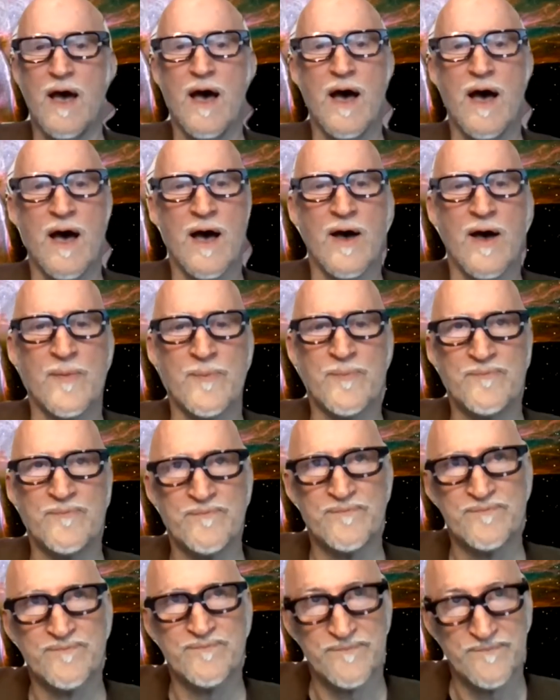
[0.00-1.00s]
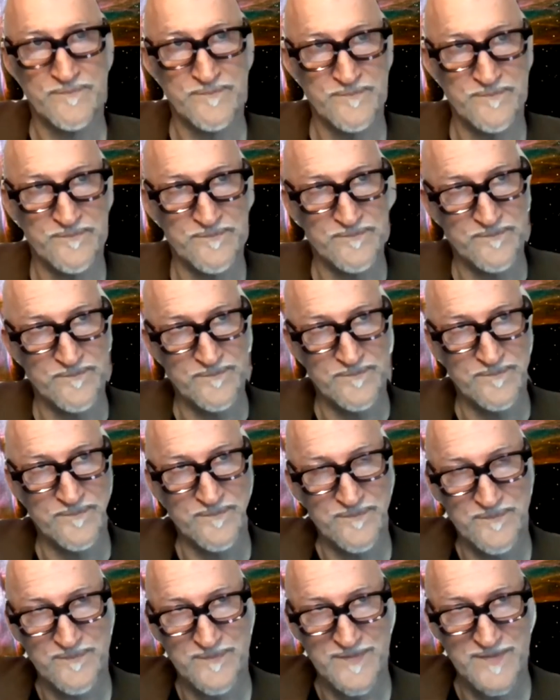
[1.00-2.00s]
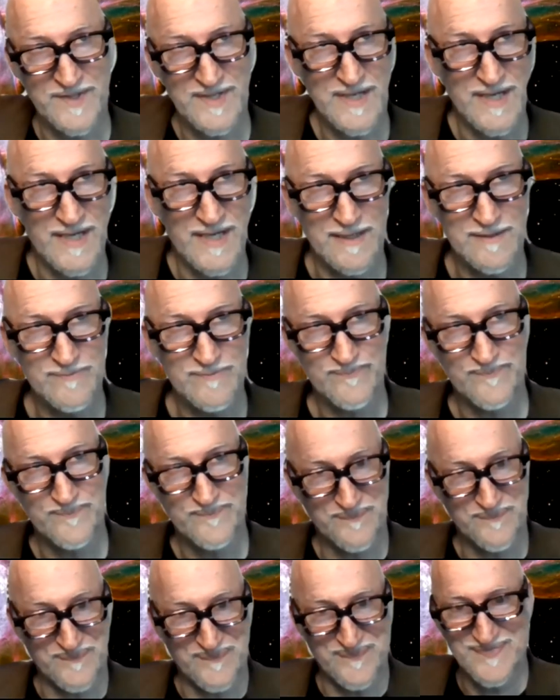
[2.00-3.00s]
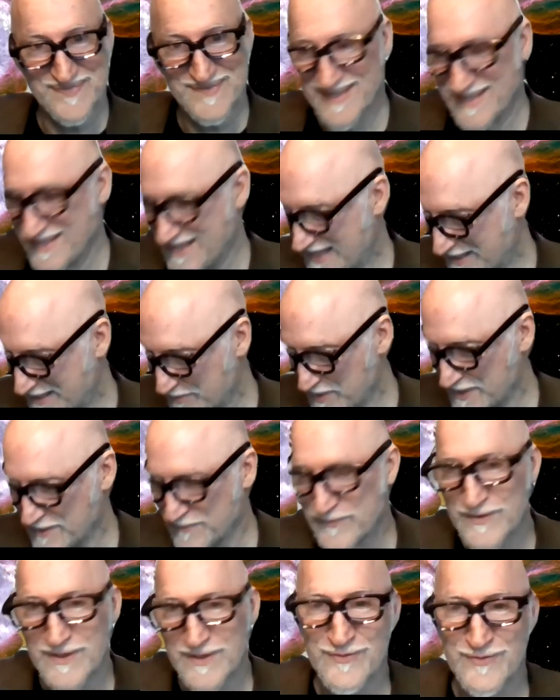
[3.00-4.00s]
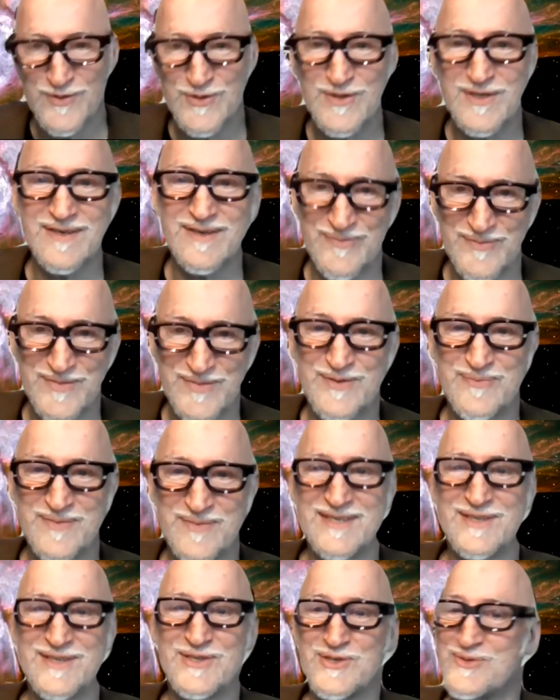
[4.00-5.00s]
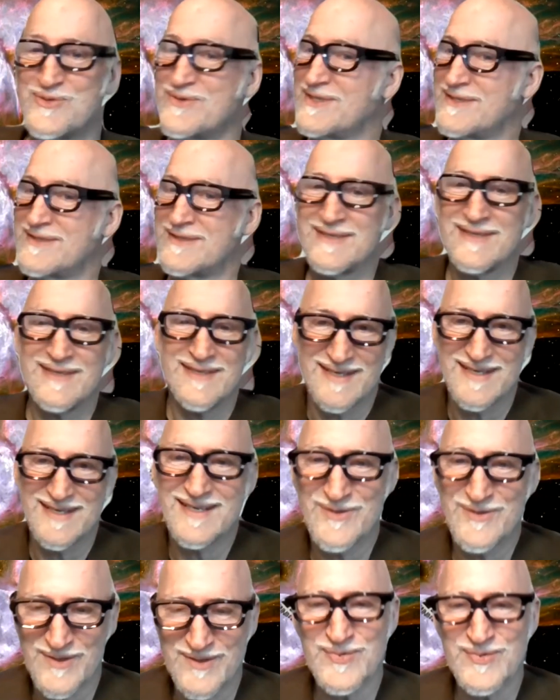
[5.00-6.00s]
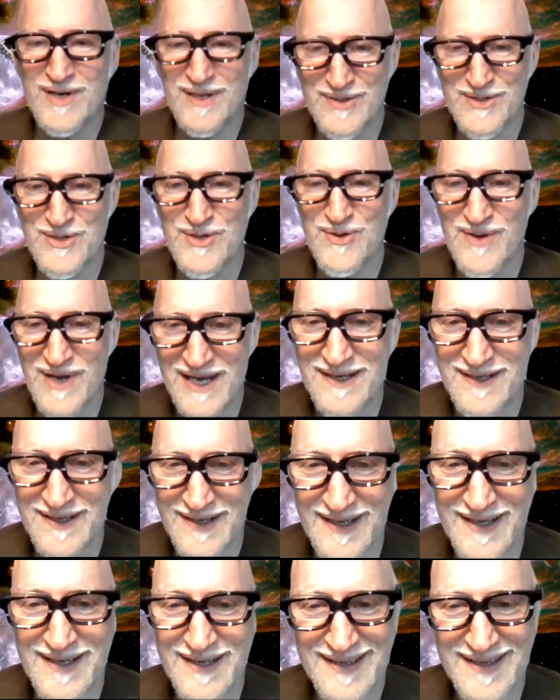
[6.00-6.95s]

Um, yeah. I mean, if you, if you me and you would we'd probably go out today.